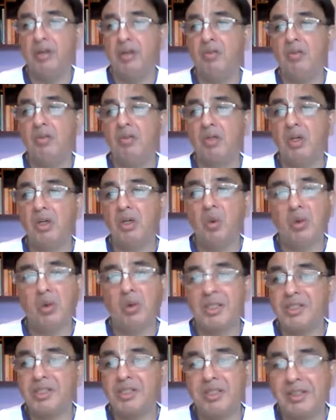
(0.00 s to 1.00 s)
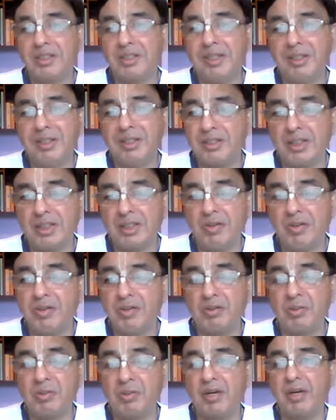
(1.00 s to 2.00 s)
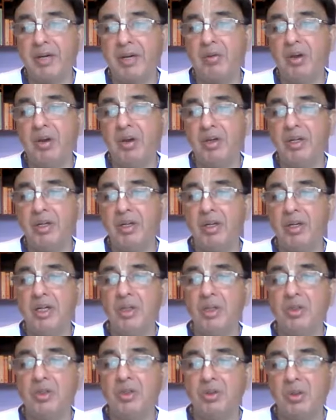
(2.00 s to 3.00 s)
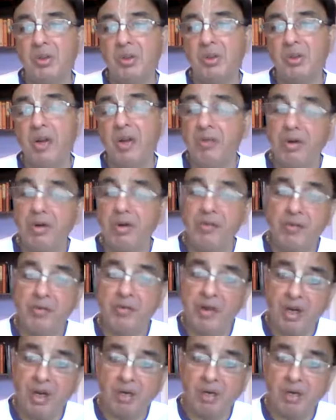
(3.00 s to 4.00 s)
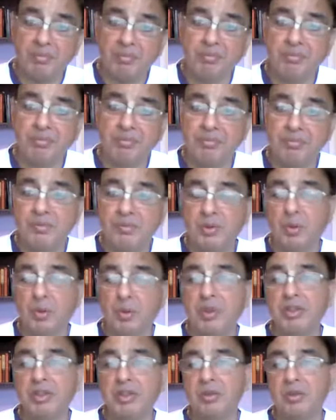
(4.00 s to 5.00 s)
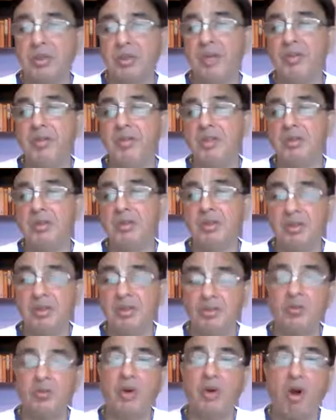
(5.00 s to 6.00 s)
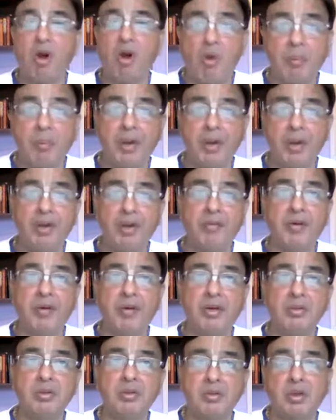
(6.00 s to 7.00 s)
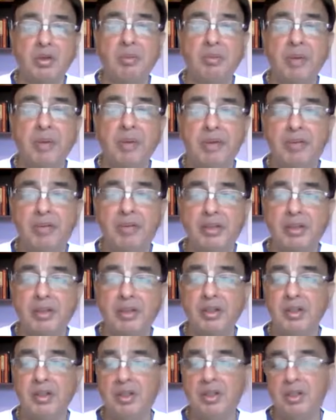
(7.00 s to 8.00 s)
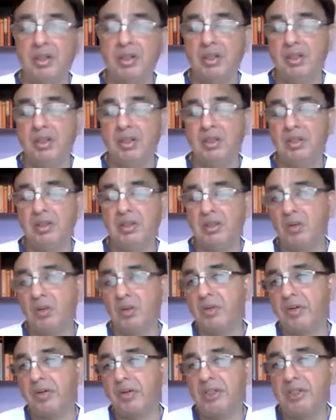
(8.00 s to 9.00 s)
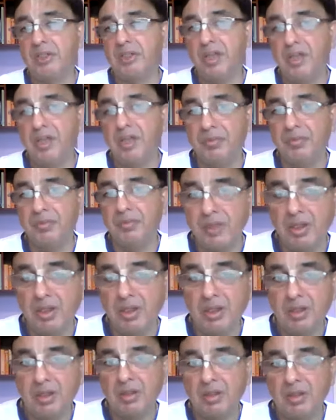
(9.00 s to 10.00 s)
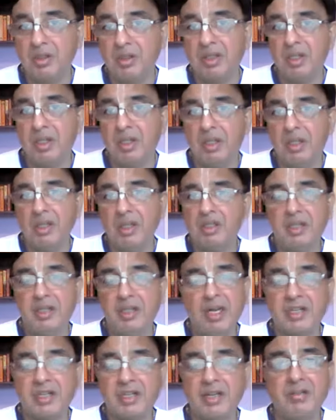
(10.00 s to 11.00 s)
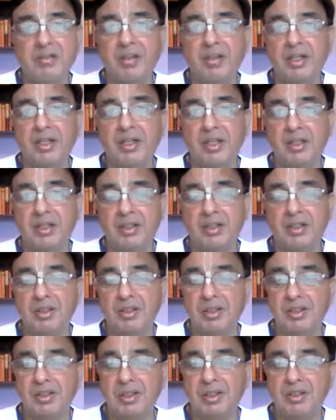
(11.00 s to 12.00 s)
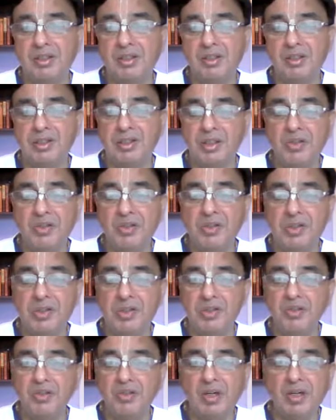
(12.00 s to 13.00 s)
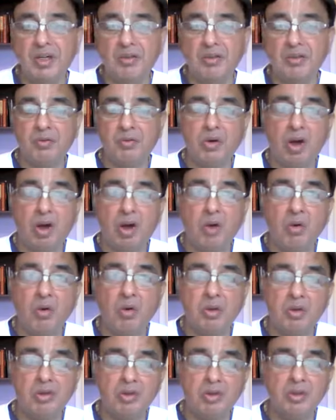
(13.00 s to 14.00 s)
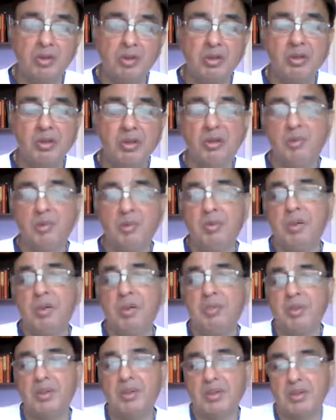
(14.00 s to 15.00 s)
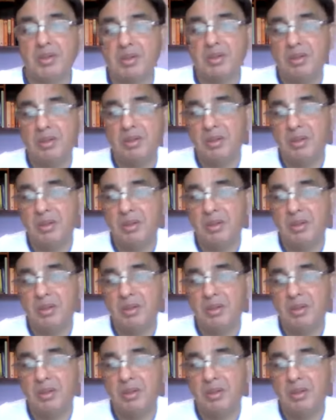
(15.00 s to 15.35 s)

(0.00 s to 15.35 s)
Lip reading: For the Lord doesn't need service from anyone. So even if we are doing service, it's for our own benefit, not benefiting Lord Krishna. He has everything. Okay? The service is really for our own purpose,